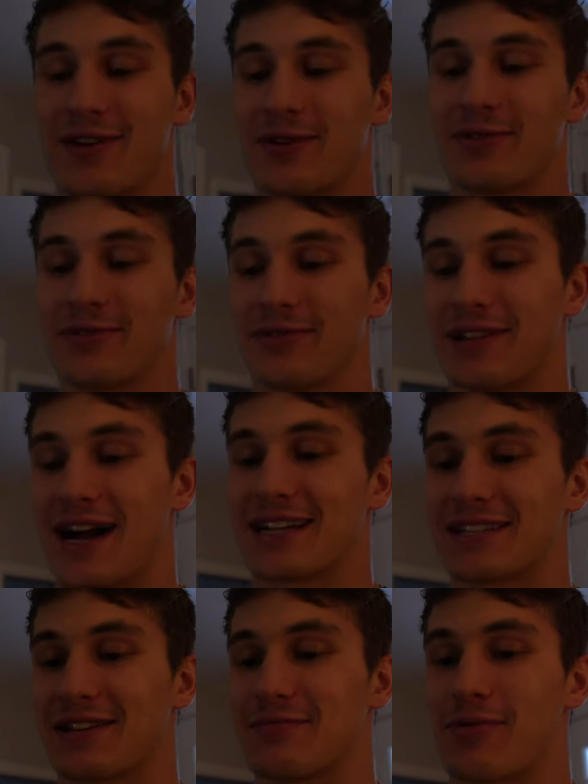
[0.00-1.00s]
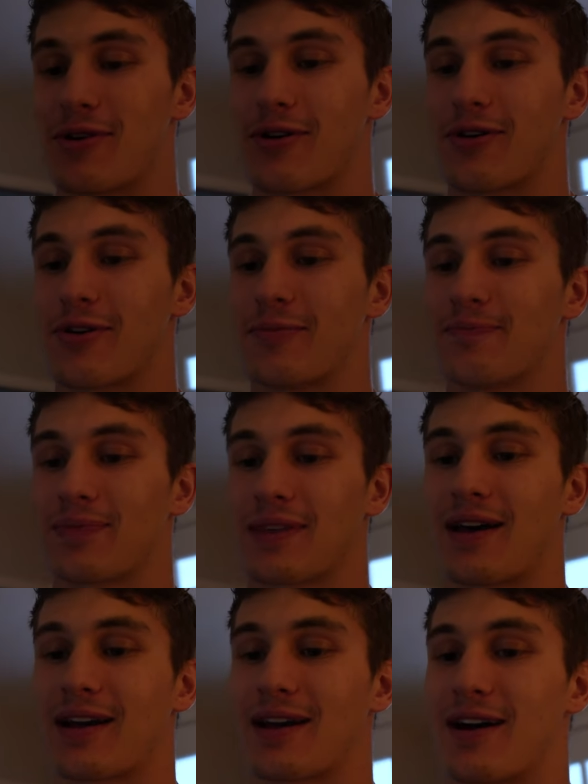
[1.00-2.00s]
I are going to Alaska tomorrow.
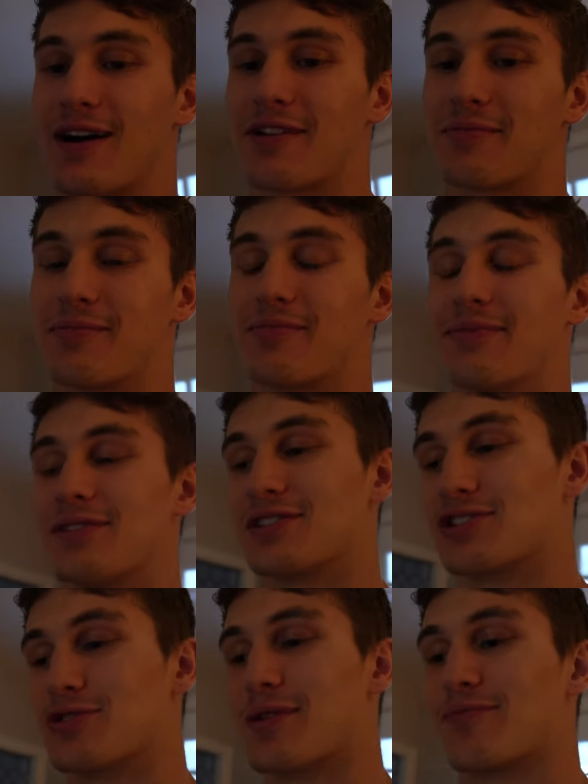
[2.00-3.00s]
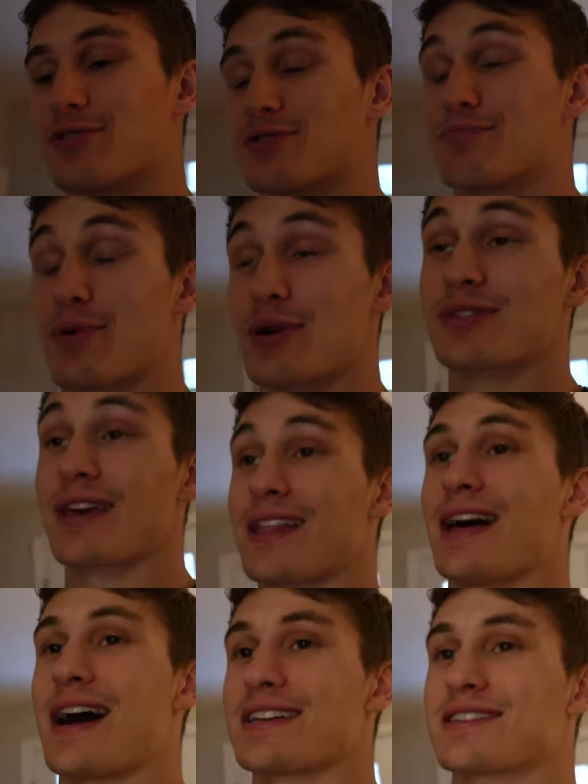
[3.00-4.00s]
I got him this trip for his birthday
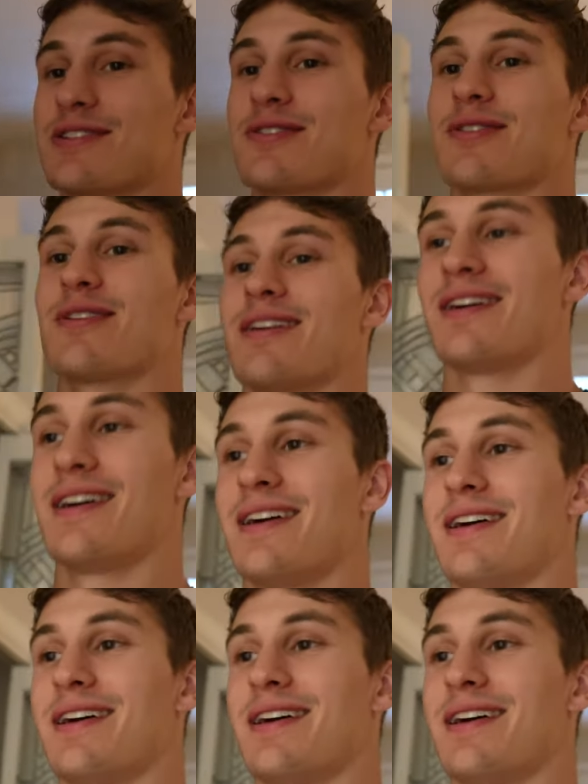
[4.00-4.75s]
last year.